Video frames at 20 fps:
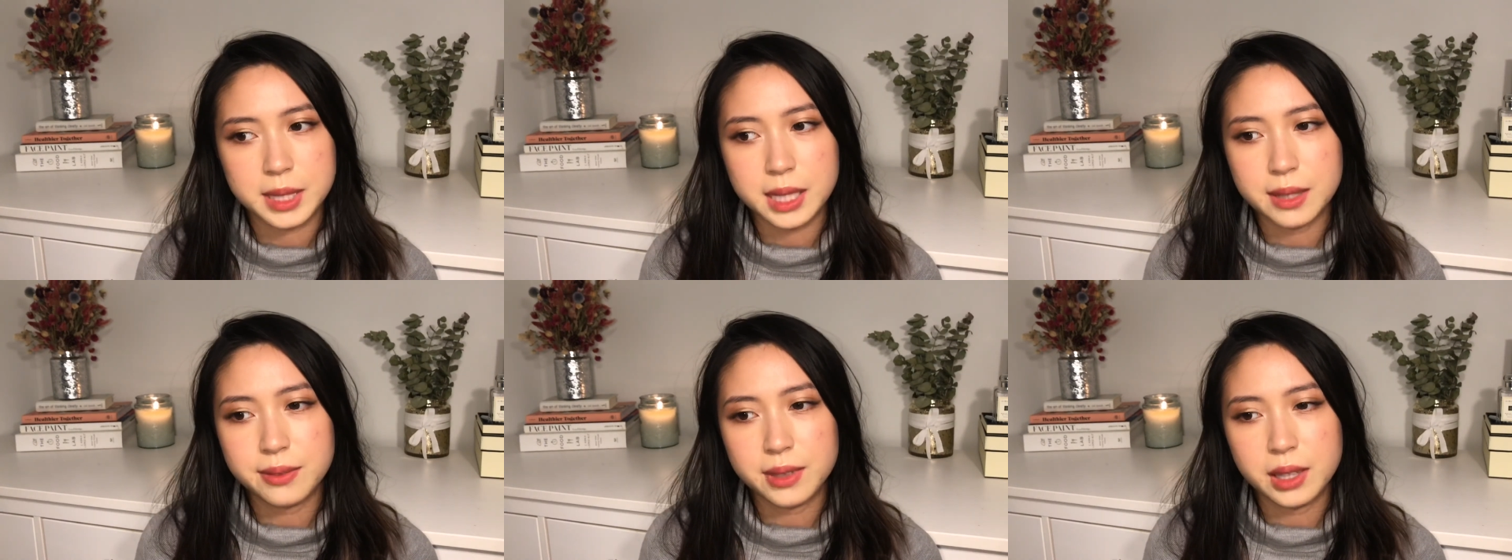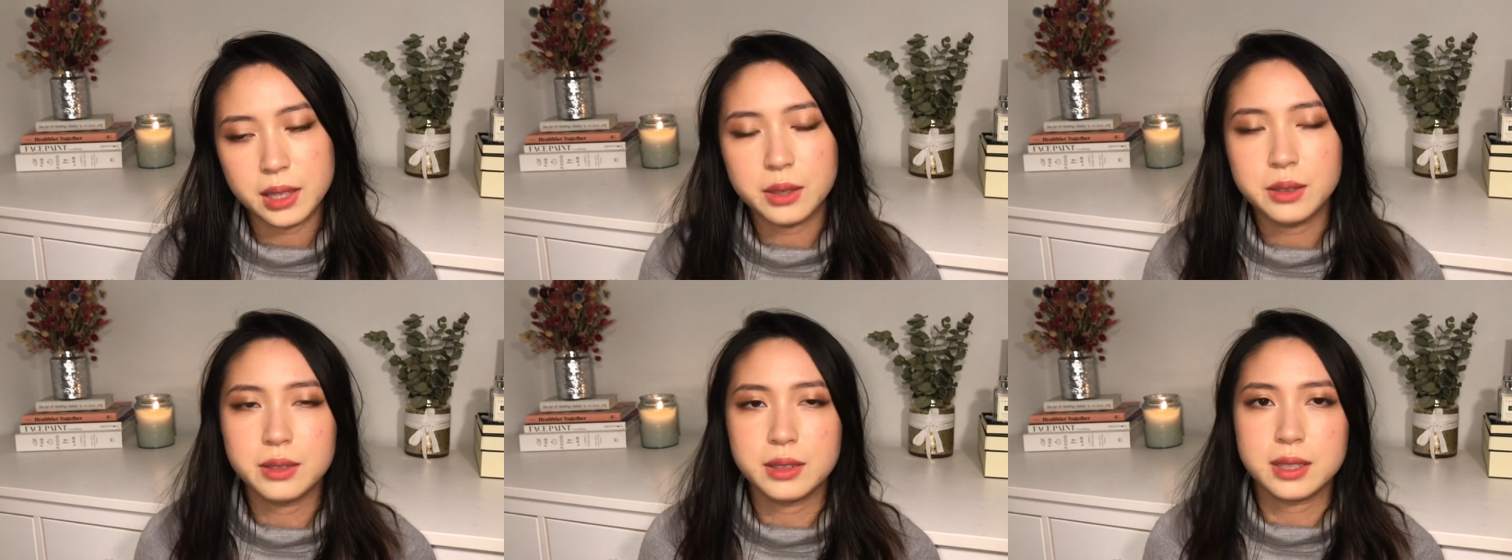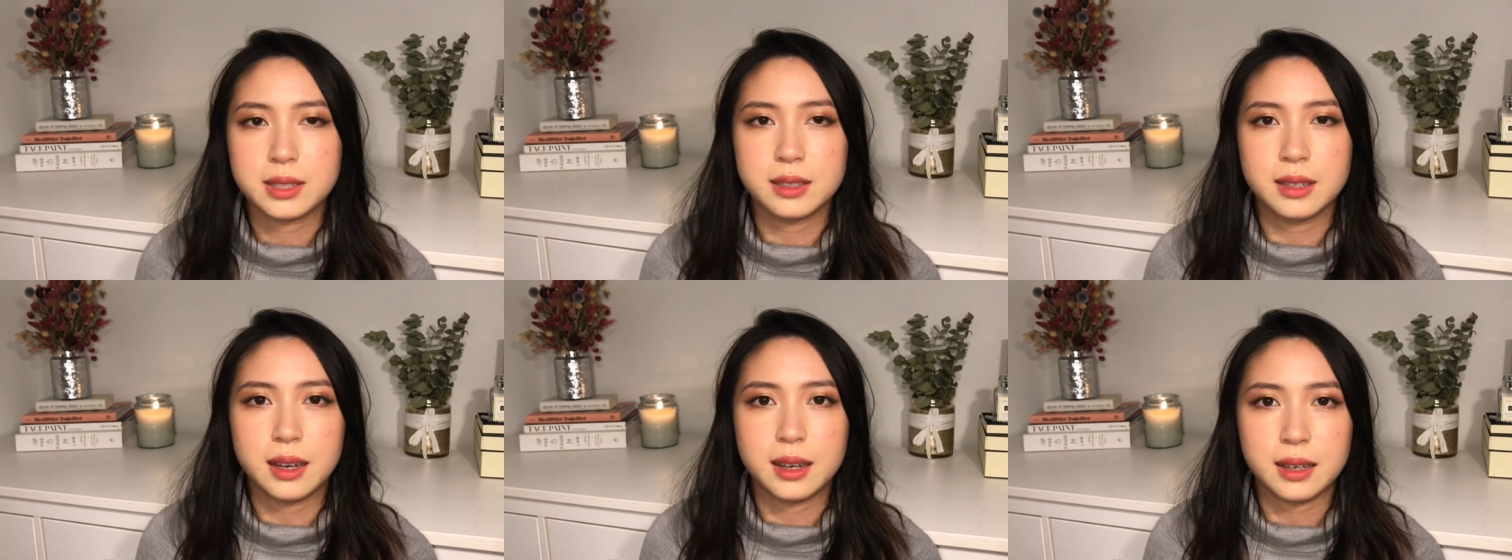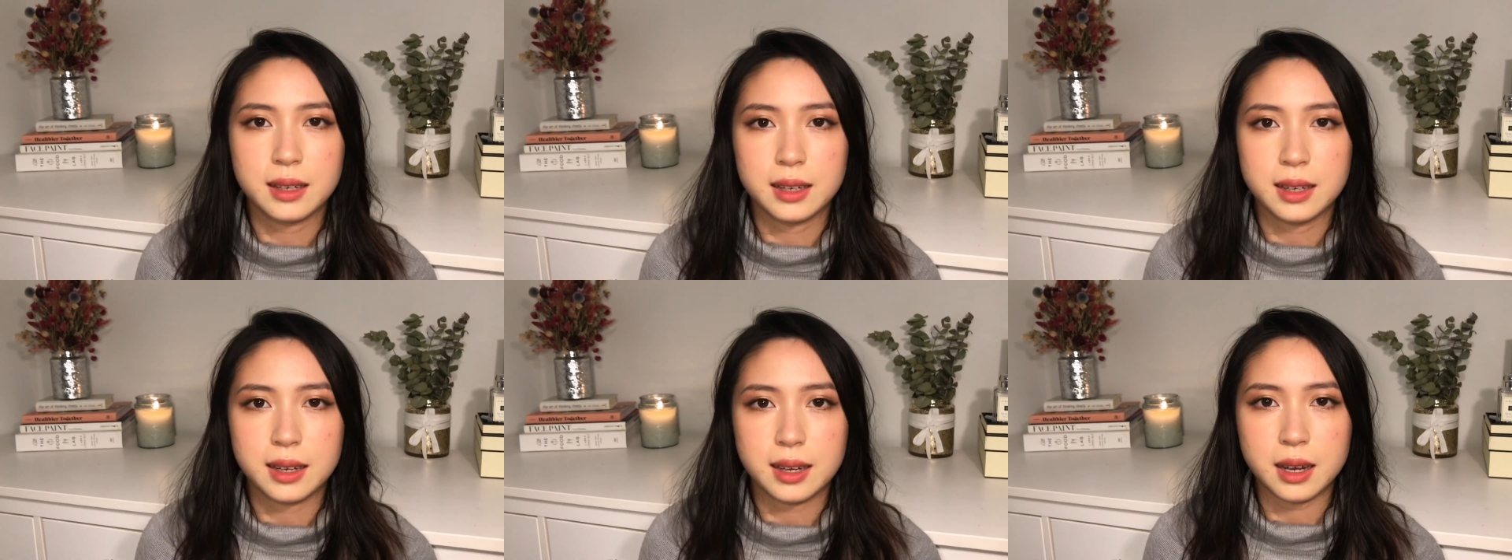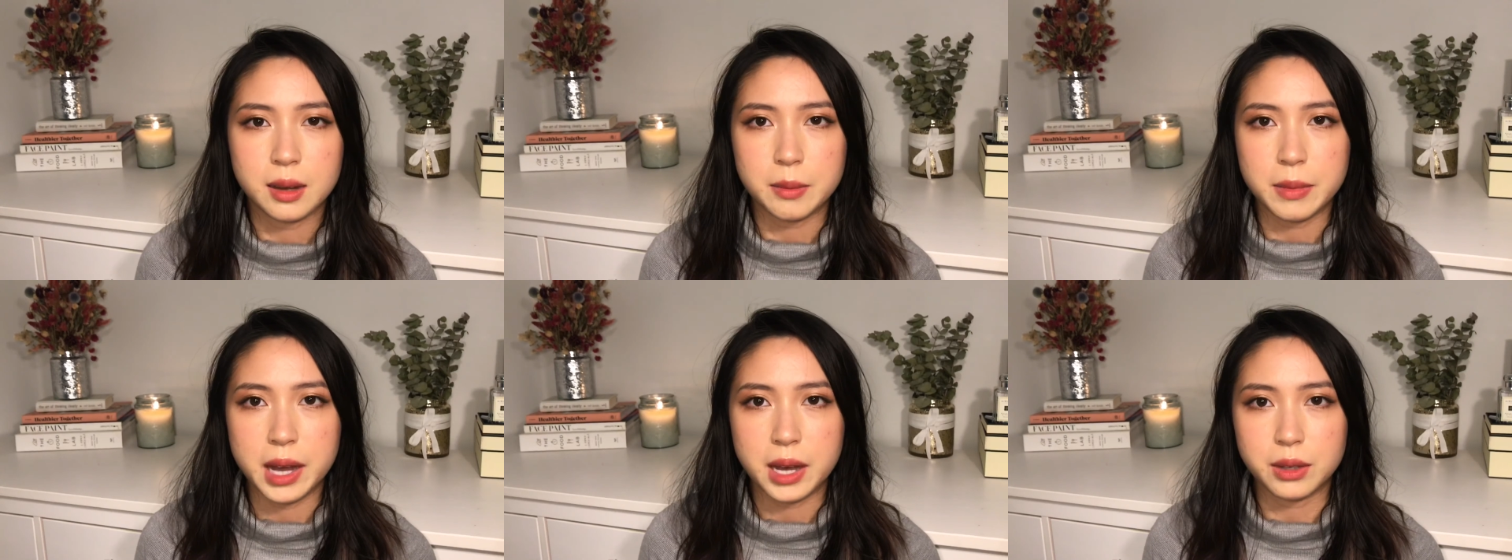Even though it's not going to
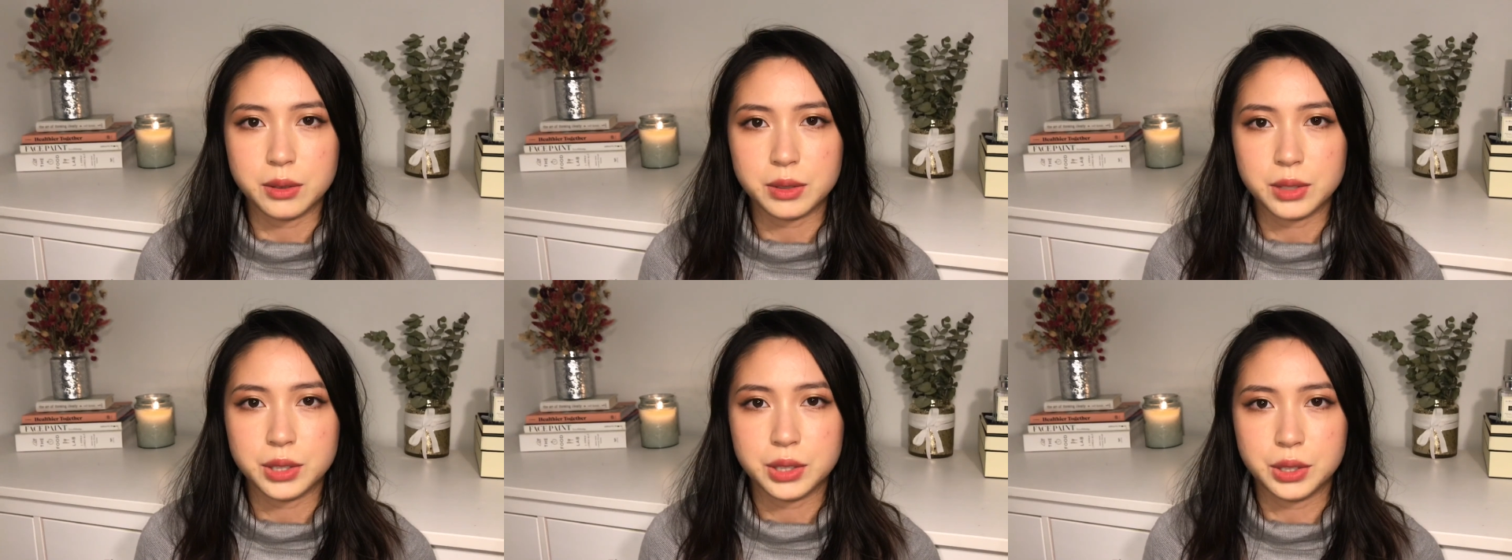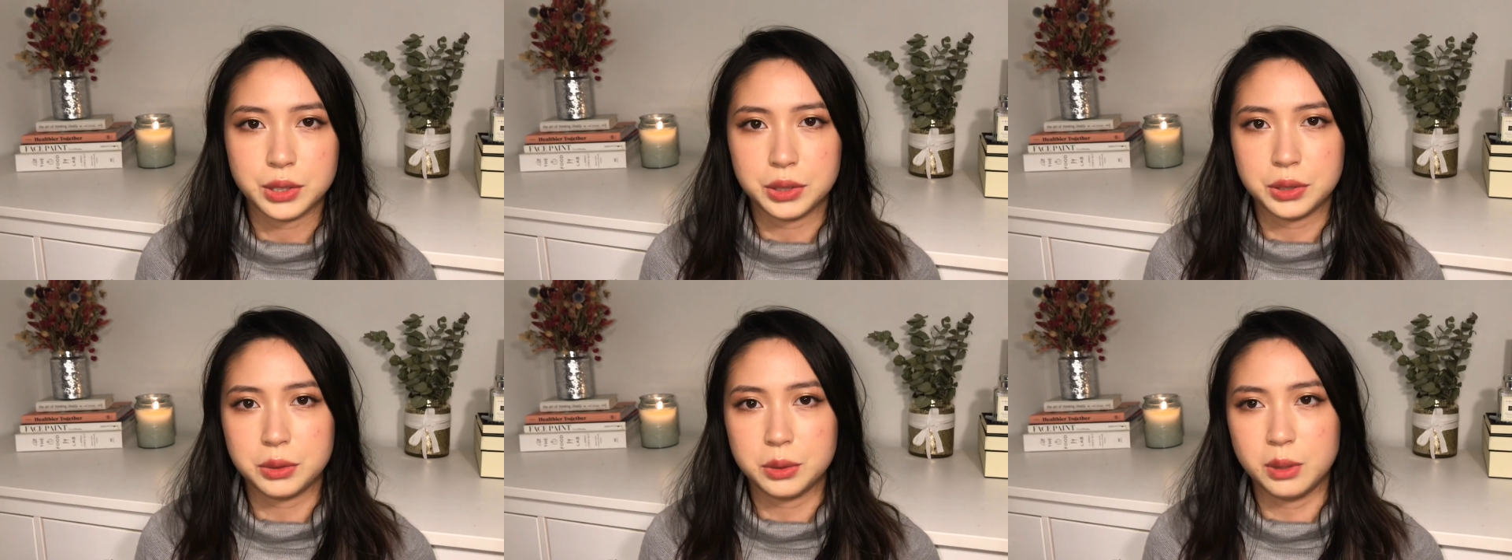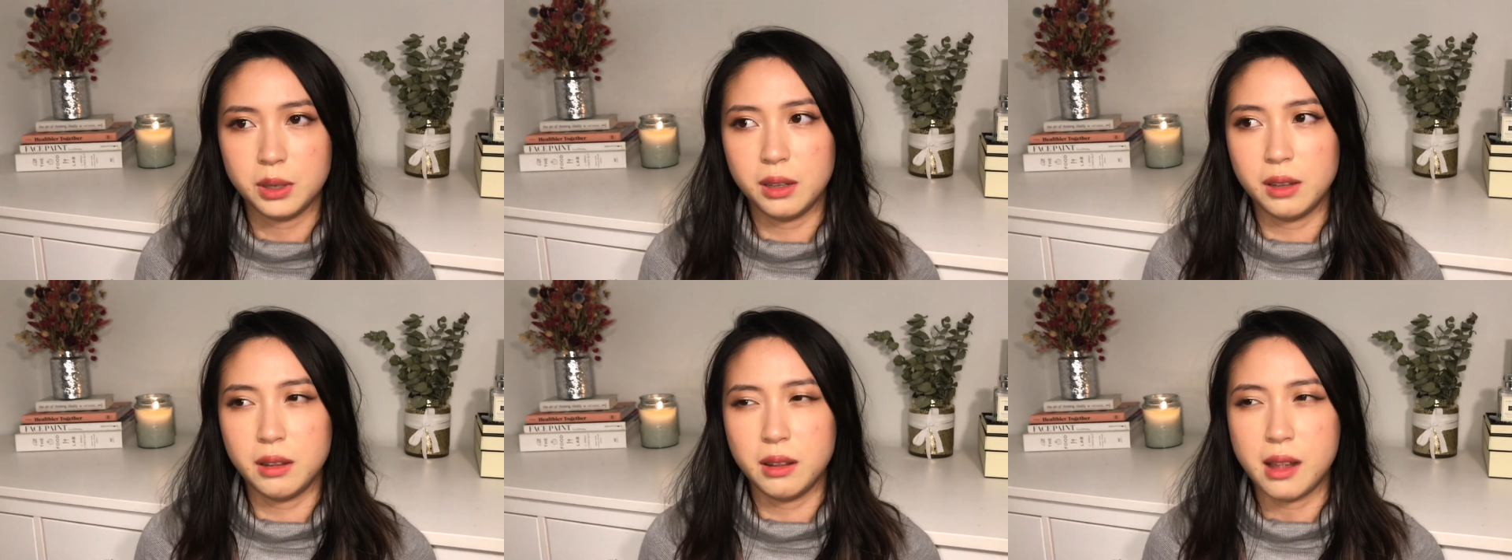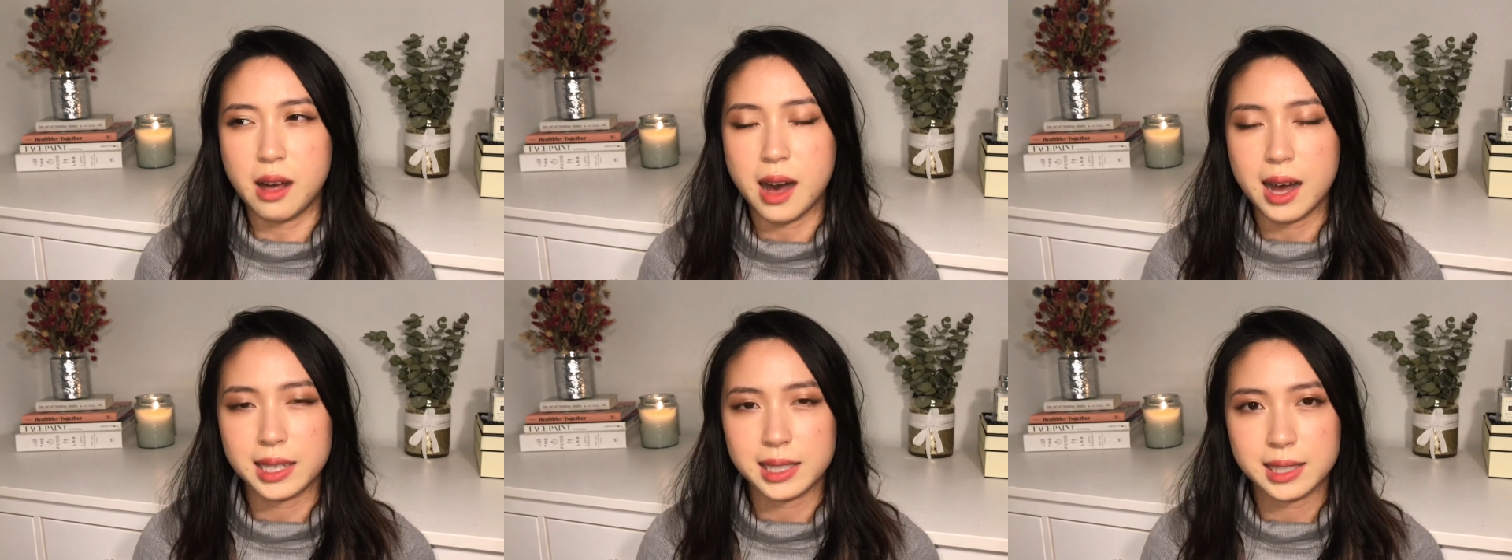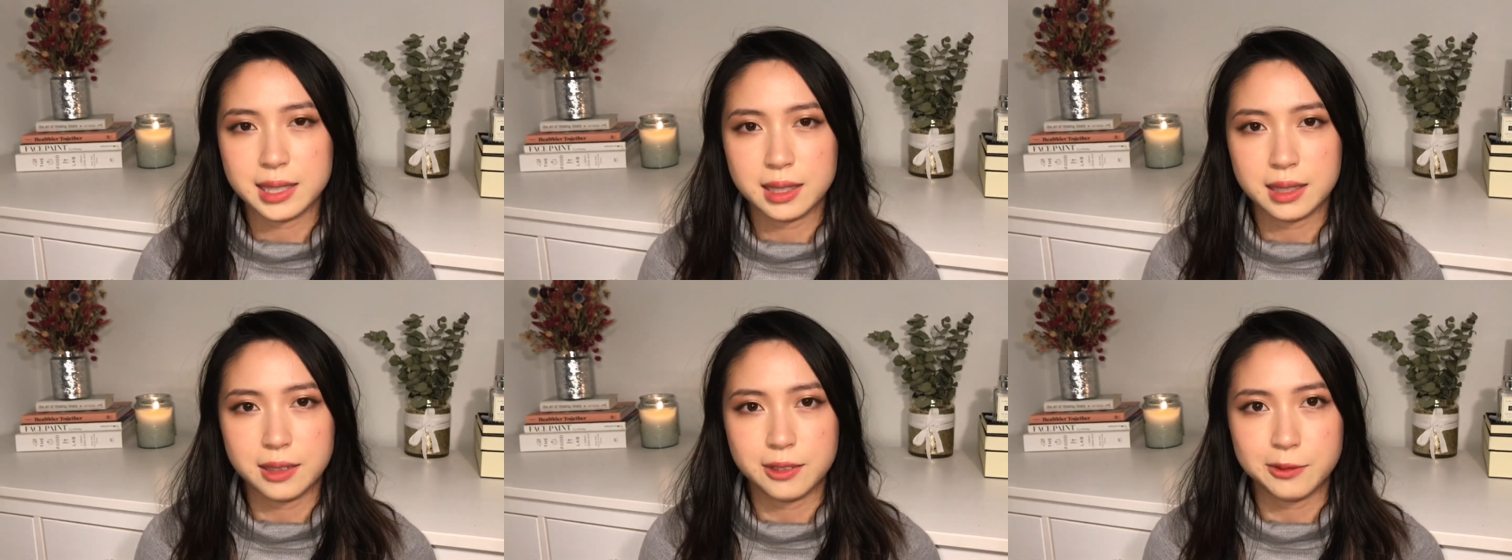come out to a
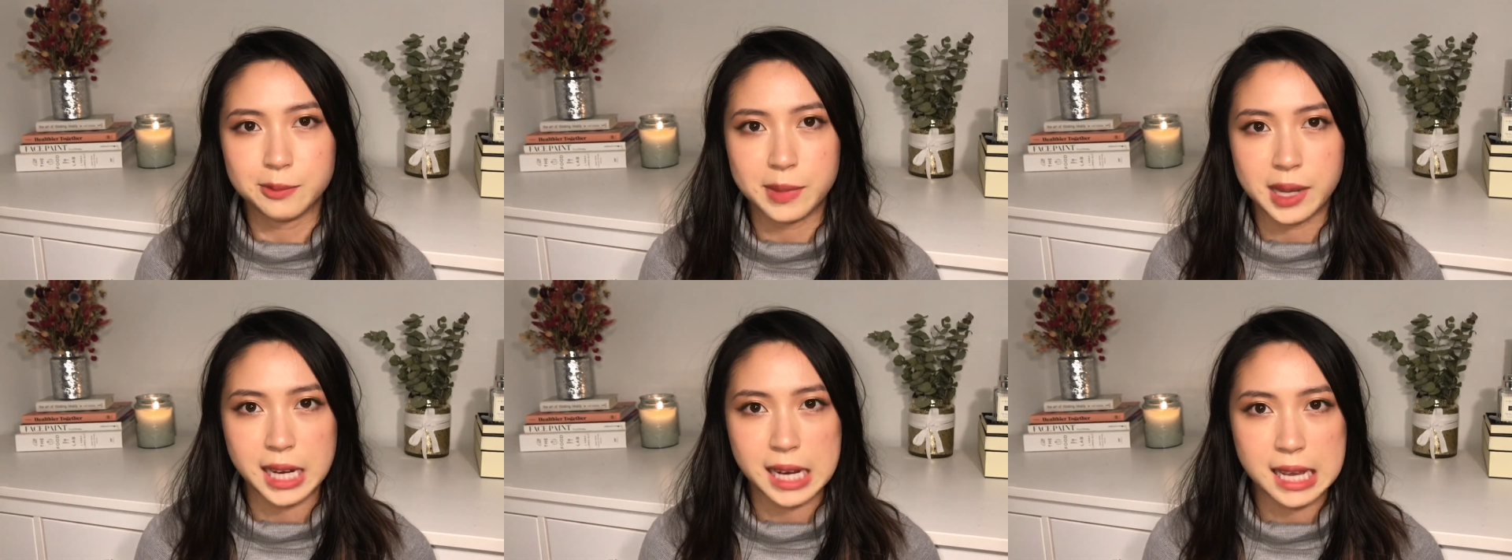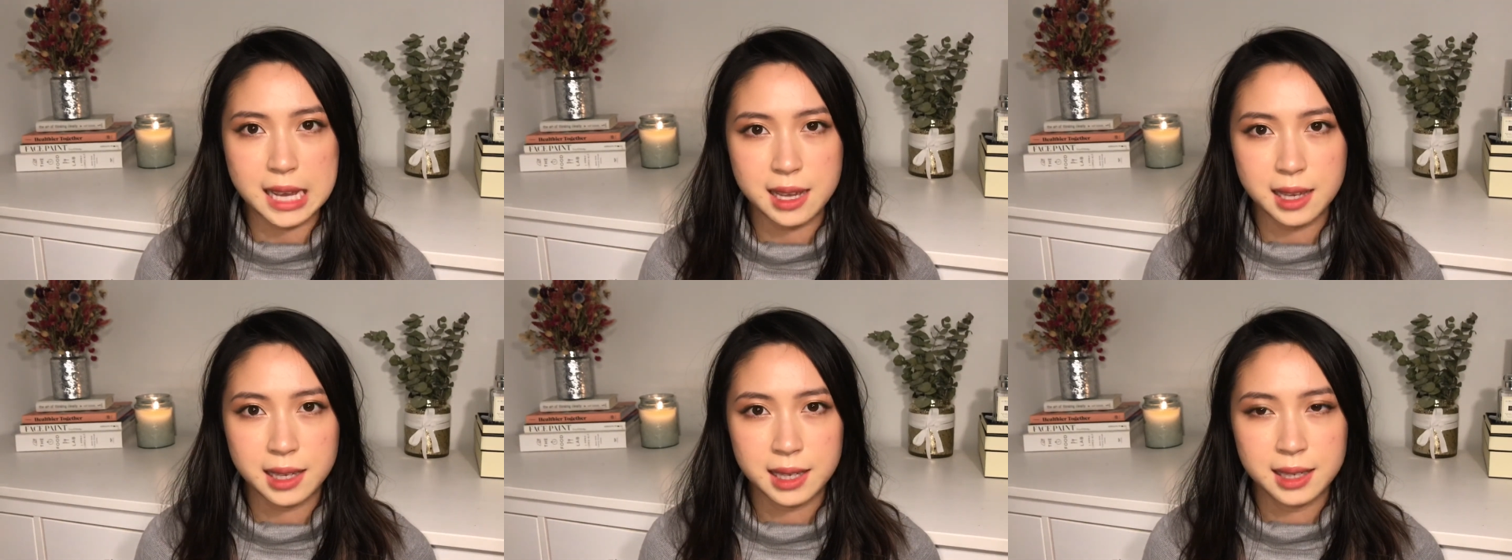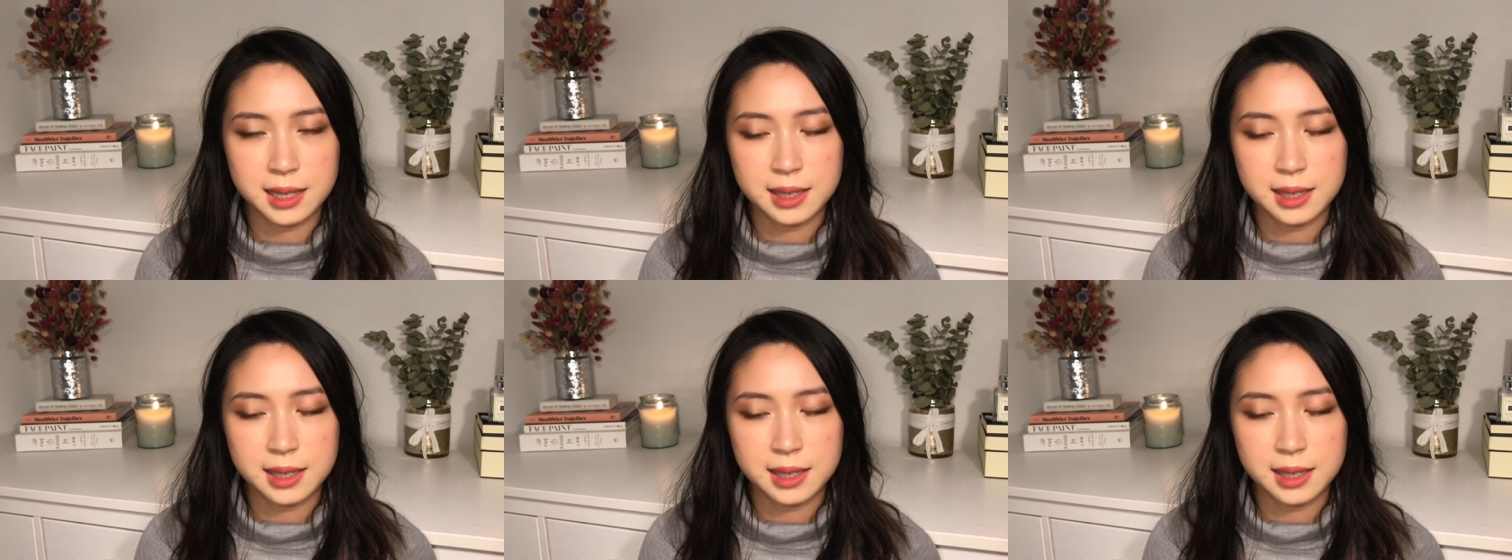lot of money,